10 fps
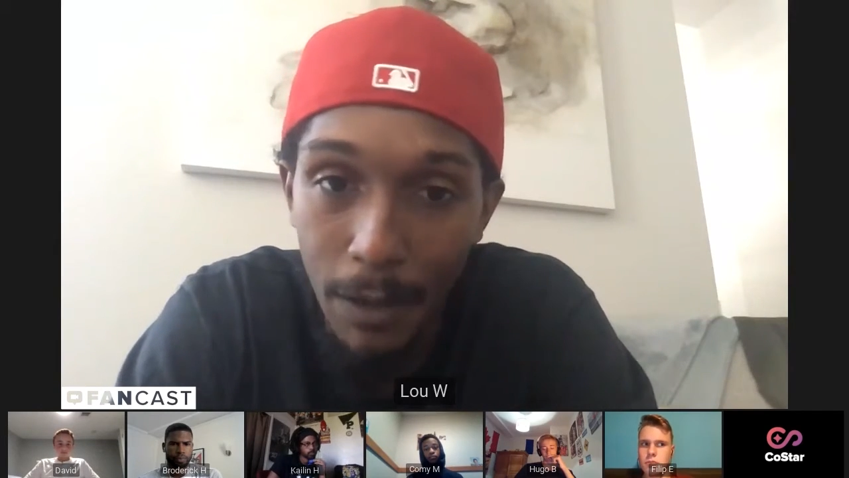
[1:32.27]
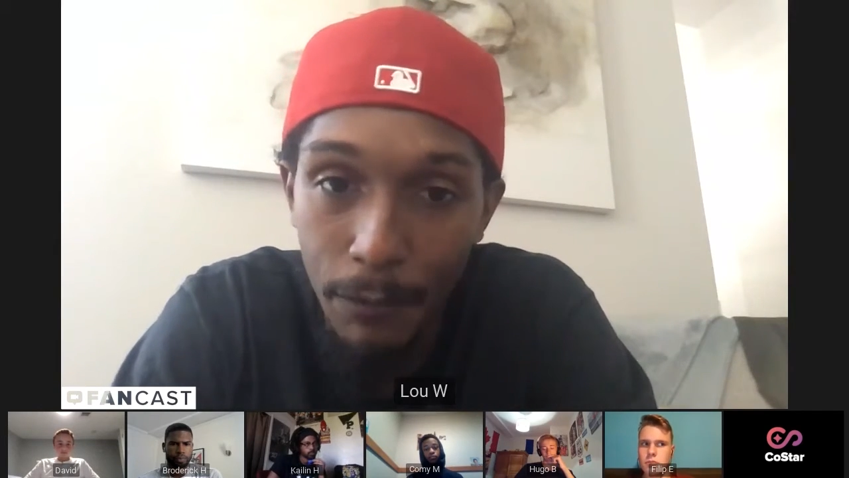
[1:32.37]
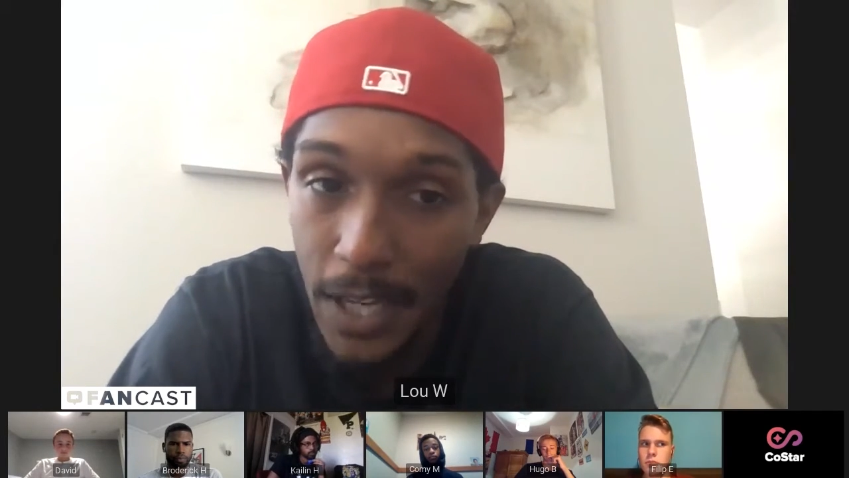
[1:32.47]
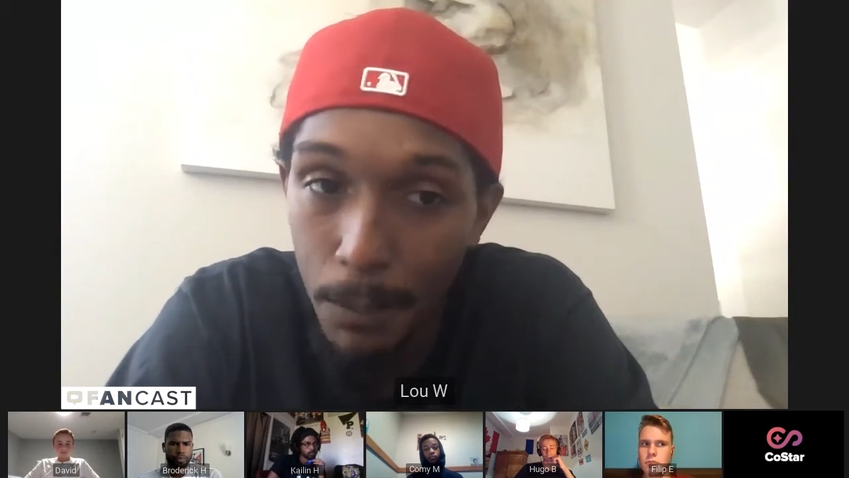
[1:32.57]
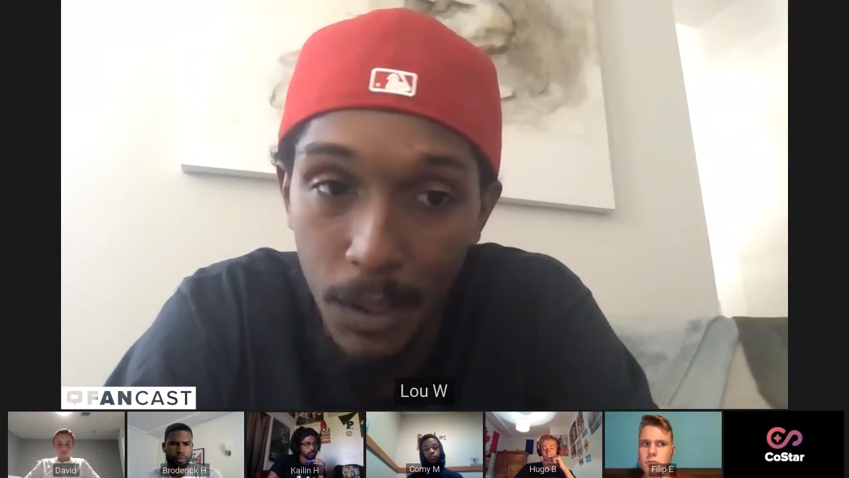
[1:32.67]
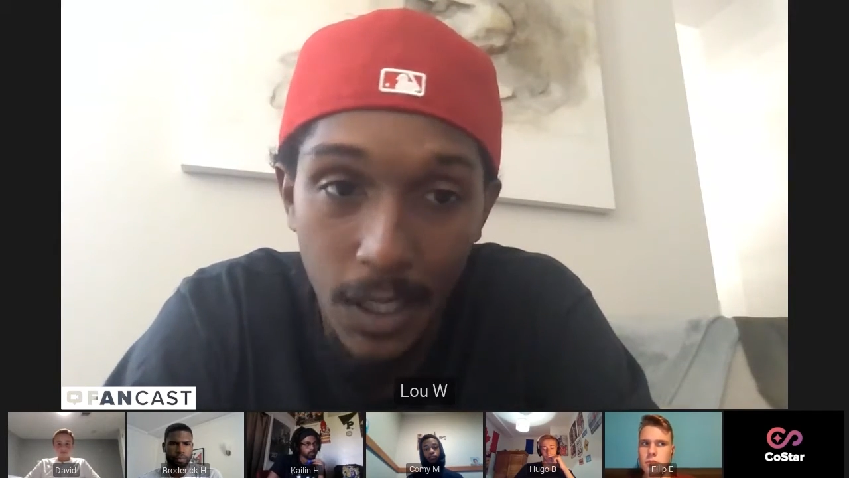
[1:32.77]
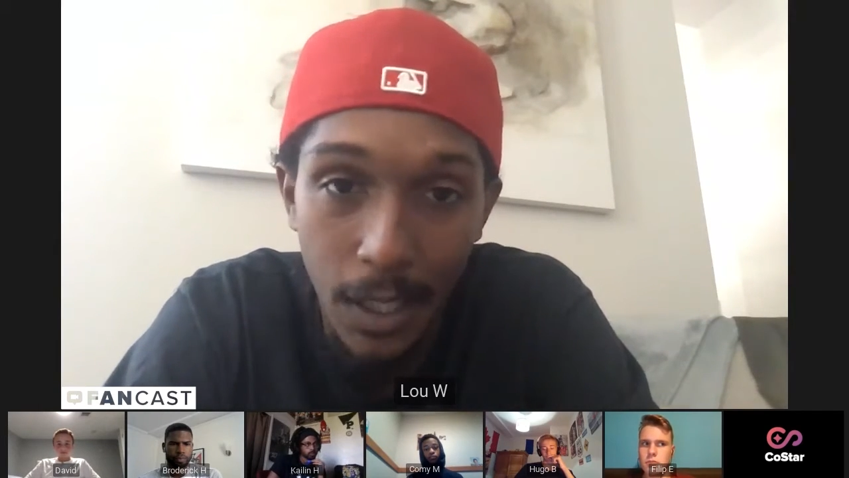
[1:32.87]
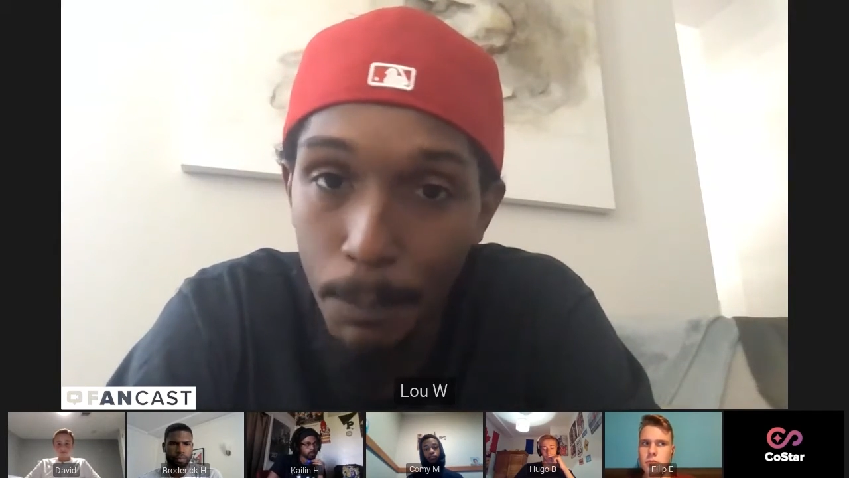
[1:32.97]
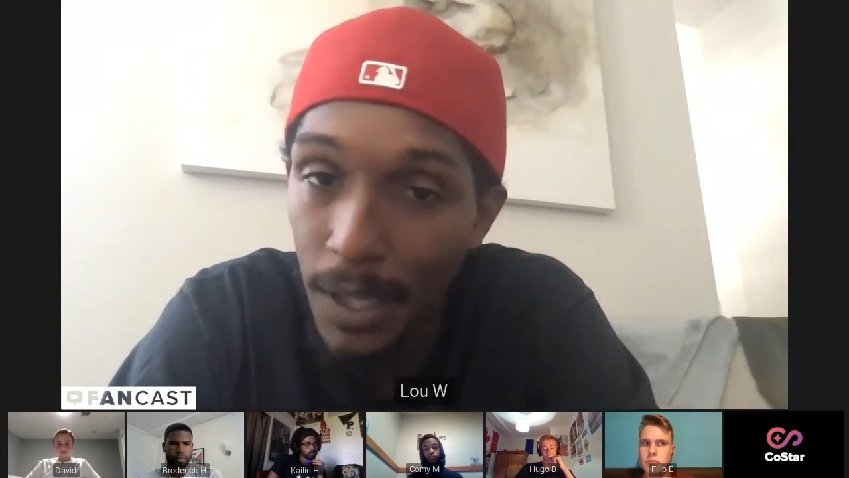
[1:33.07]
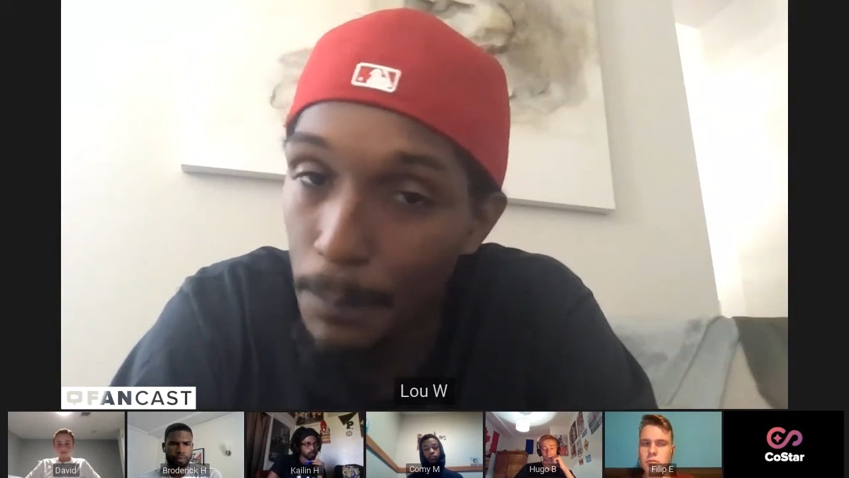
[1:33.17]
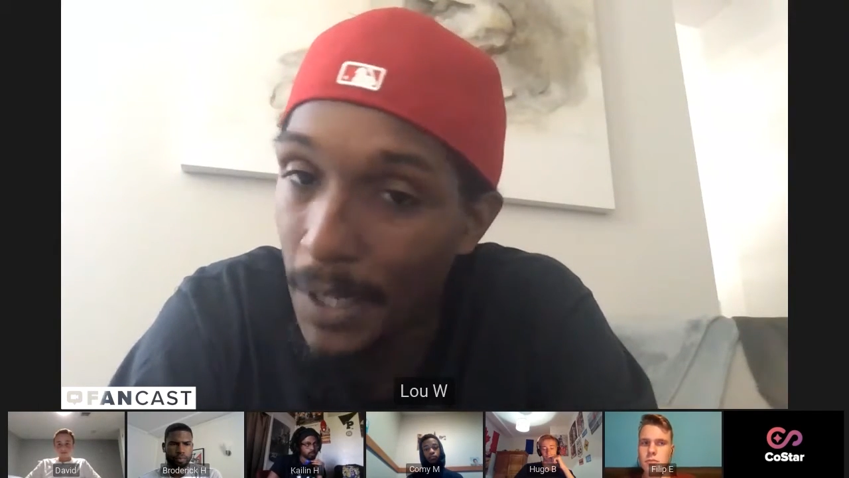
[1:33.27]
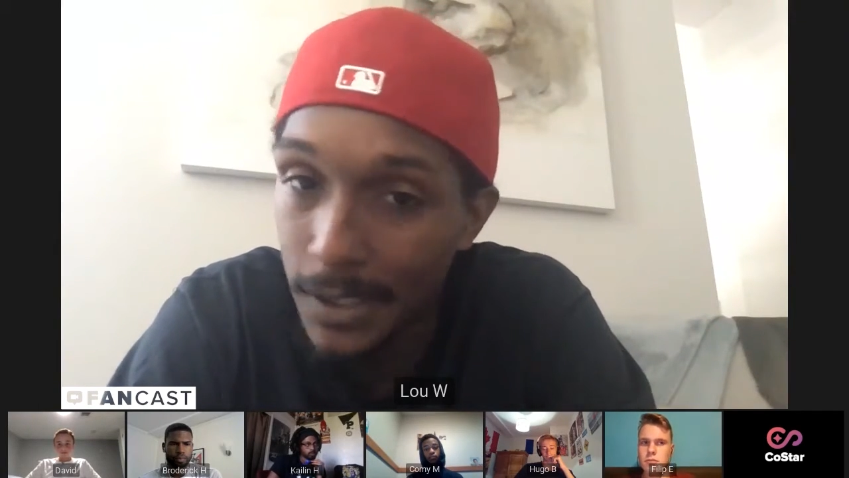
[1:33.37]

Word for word: for my family and play